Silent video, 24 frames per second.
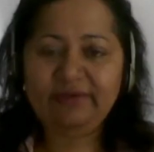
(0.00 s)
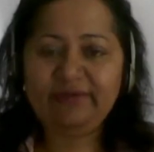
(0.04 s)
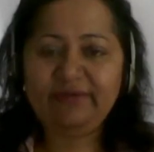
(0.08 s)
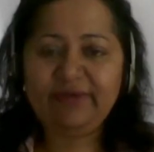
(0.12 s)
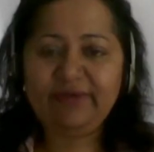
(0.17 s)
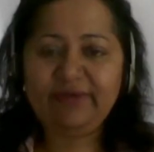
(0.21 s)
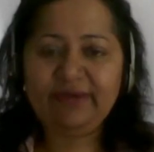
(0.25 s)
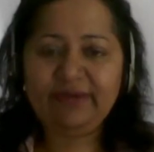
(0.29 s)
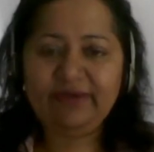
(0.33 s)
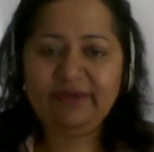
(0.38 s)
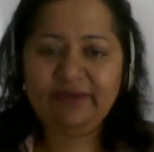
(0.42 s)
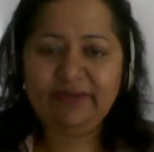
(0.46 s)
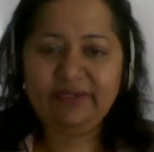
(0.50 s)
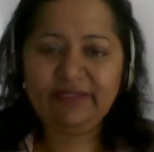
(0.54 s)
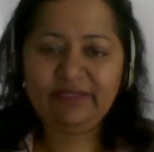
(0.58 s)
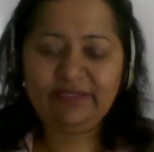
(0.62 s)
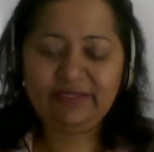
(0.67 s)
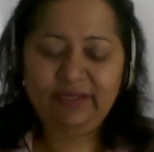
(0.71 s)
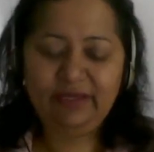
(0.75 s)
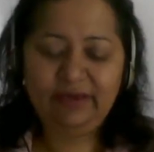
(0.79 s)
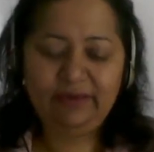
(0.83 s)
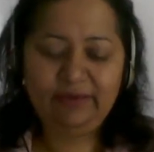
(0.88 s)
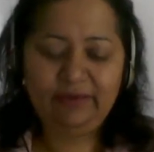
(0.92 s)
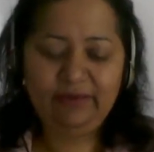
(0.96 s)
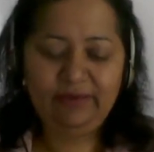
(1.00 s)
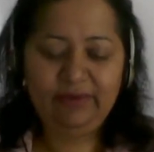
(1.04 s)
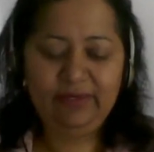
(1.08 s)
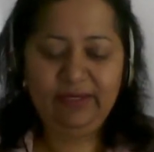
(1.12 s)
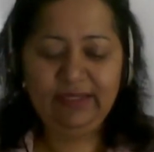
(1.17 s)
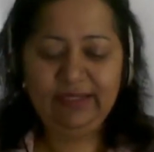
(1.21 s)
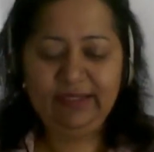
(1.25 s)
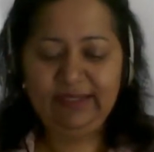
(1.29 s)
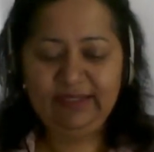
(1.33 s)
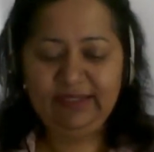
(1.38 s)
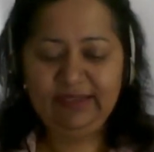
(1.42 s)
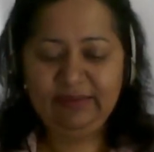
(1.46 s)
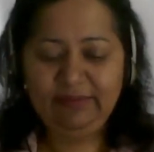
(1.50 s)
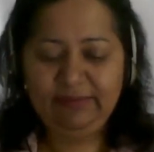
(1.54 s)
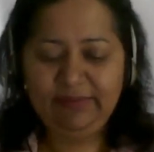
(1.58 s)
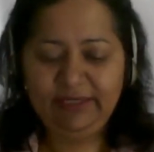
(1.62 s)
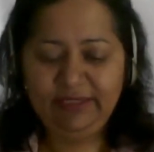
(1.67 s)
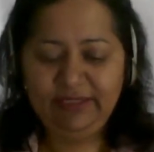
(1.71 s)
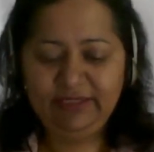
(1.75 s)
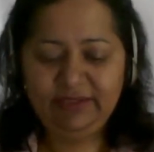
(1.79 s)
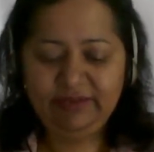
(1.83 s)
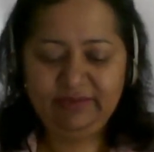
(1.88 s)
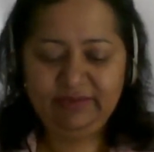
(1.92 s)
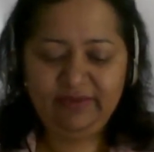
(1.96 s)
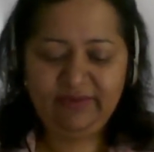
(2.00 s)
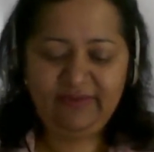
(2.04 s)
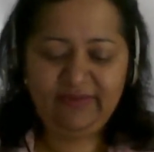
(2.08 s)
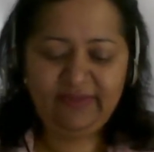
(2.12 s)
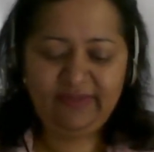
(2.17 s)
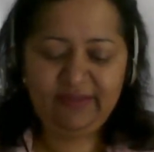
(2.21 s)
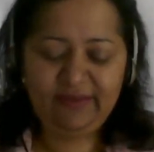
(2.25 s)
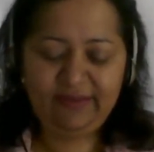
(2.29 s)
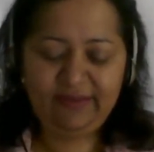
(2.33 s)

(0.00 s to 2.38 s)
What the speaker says: we are going to go a little bit towards